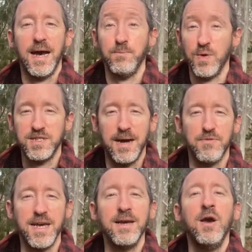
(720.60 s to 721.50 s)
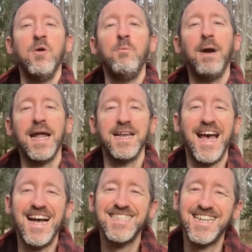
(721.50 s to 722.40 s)
with something, but
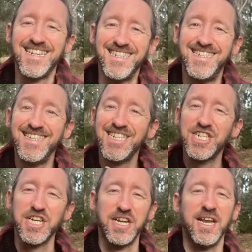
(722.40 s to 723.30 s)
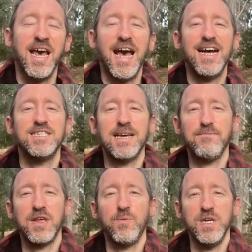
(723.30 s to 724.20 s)
as an addition, as
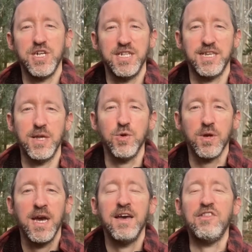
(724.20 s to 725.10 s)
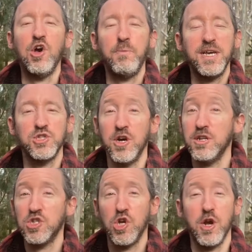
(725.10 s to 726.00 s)
something which you can say, look, there'll be
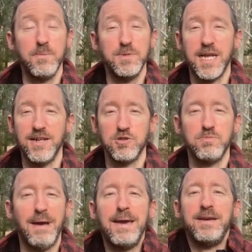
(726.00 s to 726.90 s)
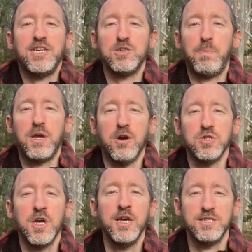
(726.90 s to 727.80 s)
certain circumstances, maybe just
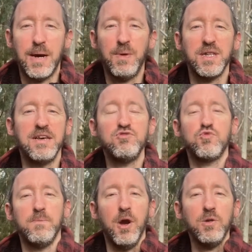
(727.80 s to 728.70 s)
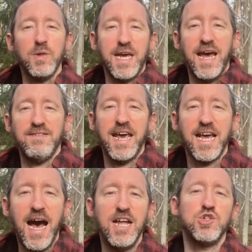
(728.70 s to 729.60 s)
because someone lives remotely and they
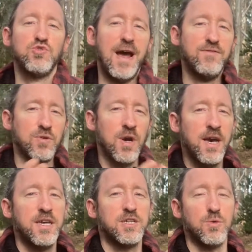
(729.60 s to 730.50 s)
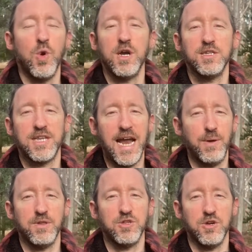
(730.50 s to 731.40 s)
can't travel to study
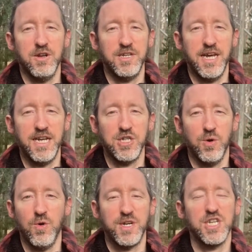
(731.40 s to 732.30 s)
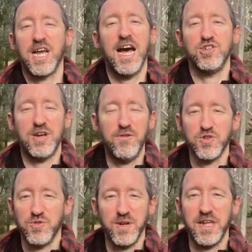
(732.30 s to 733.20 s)
with a certain teacher, or just can't travel
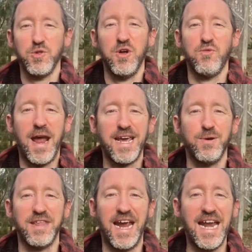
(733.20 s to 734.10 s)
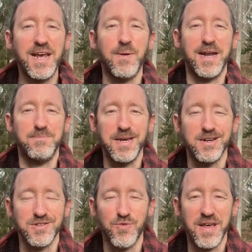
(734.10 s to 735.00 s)
to really learn Reiki with anyone
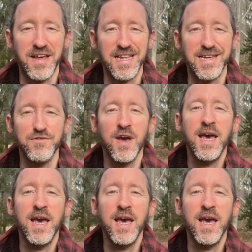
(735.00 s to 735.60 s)
because of where they live.